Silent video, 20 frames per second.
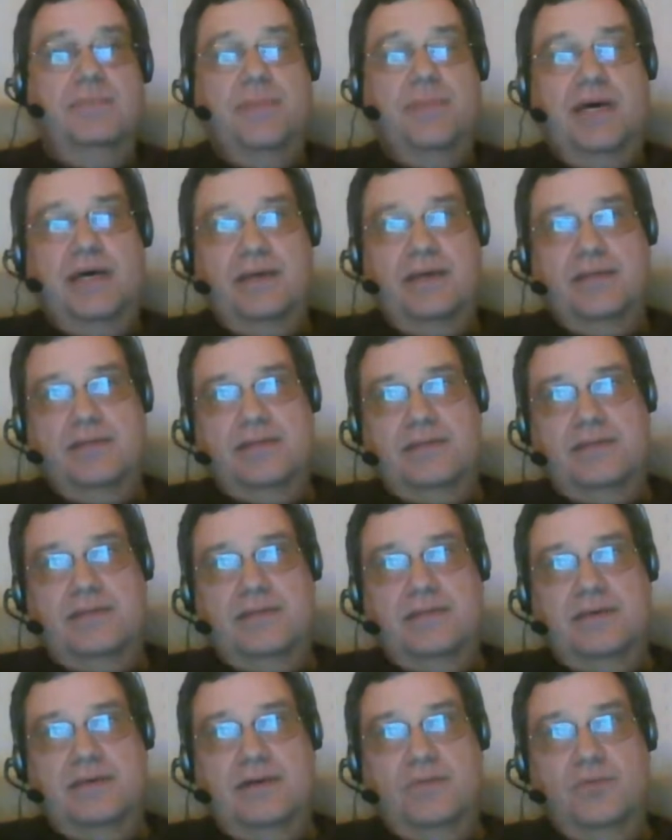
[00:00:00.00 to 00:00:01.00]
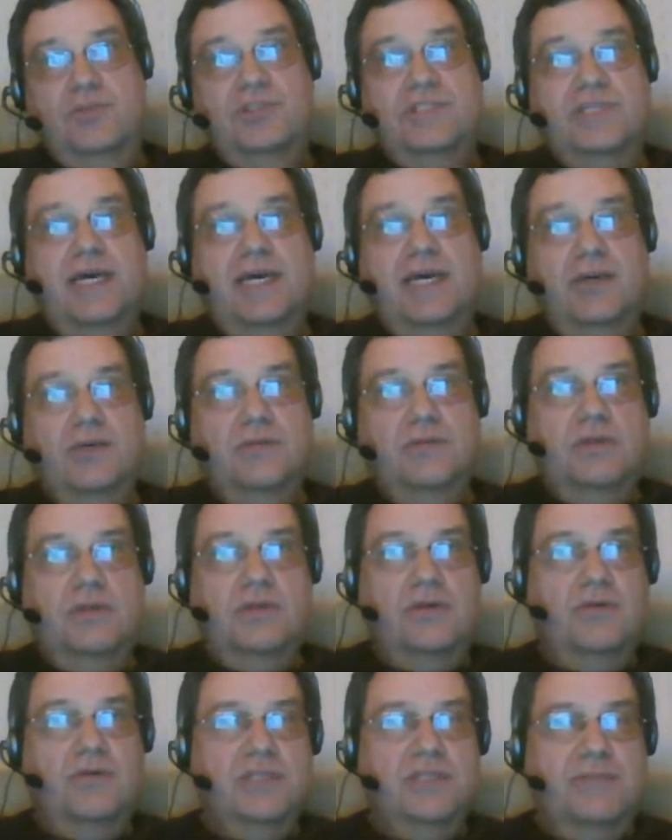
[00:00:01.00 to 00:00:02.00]
But I would say on the
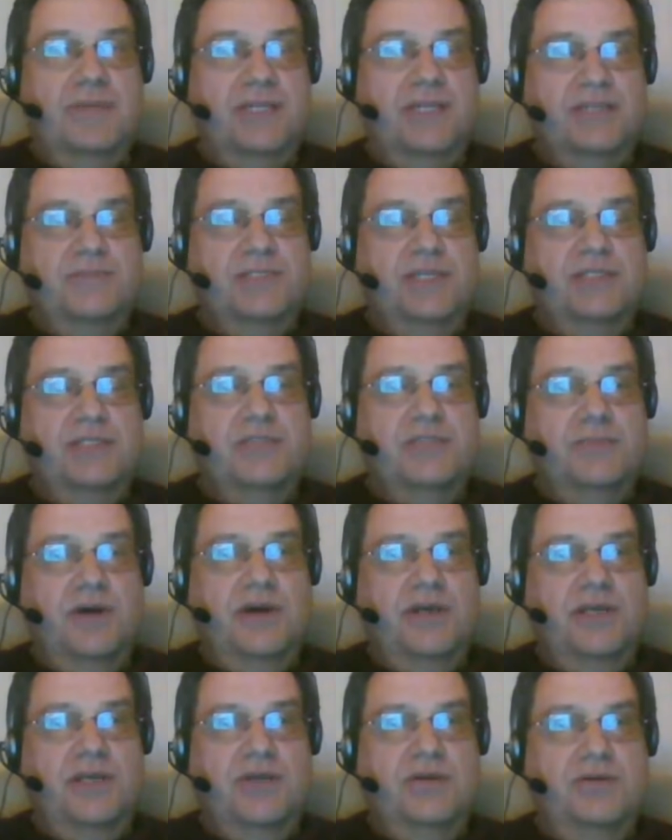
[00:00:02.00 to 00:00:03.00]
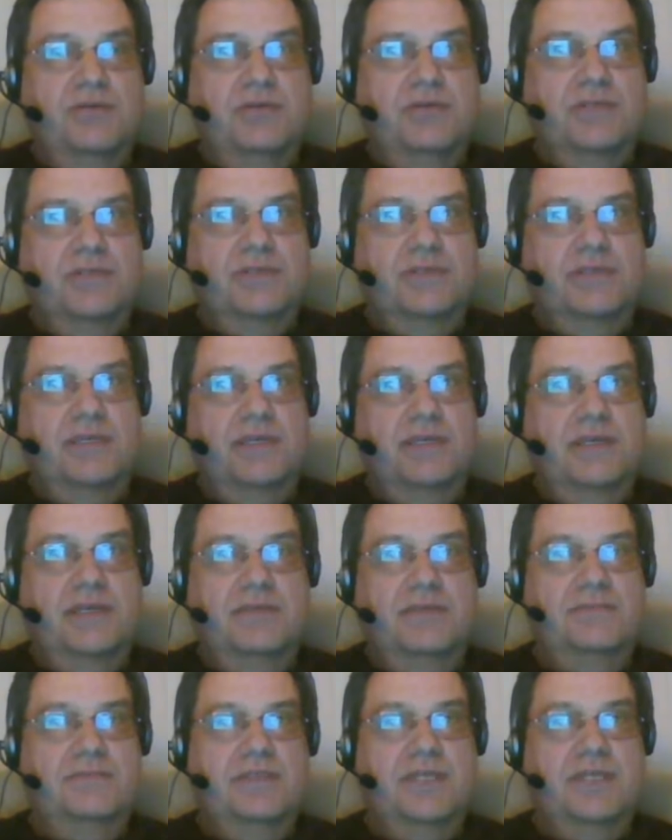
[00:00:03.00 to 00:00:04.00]
content management system I use, the
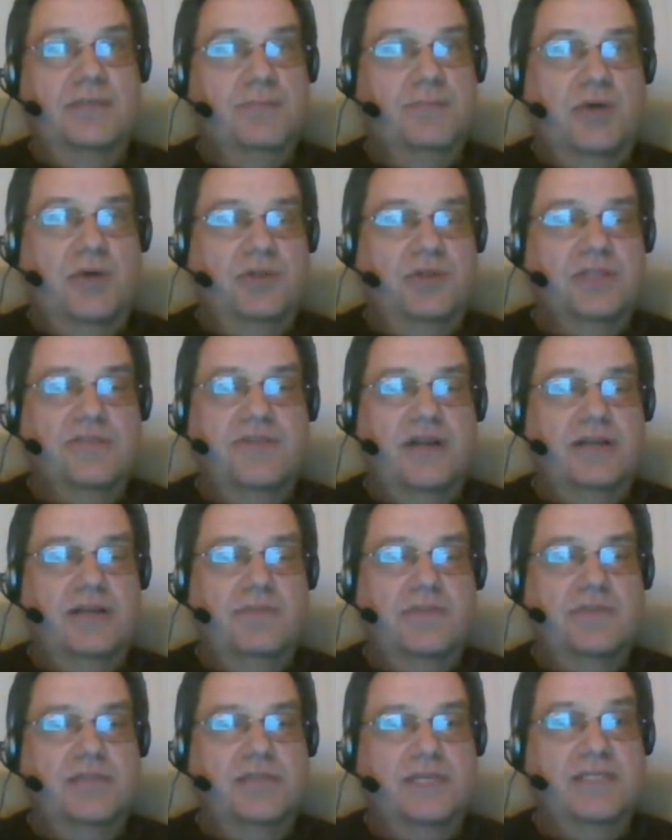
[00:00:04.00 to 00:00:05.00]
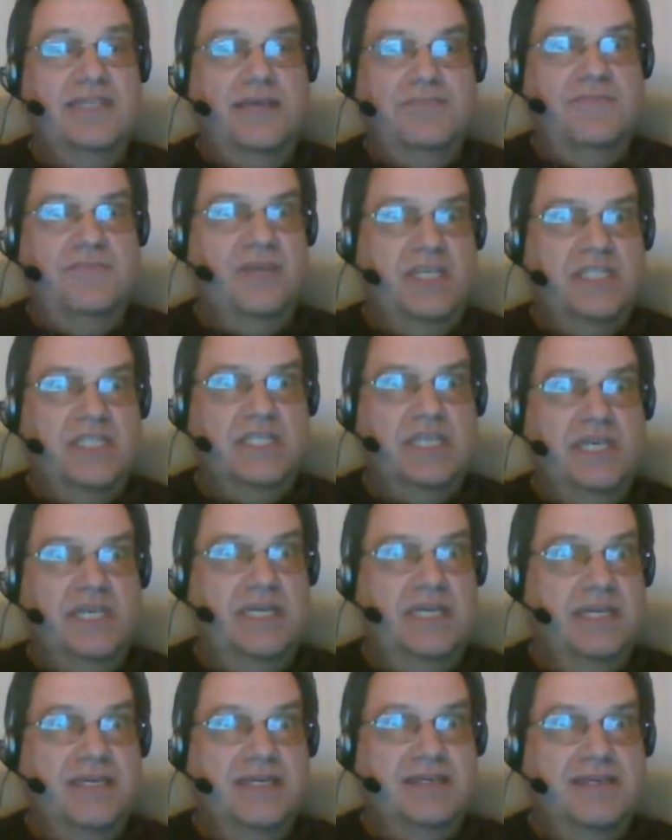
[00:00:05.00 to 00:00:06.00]
component development is M V C,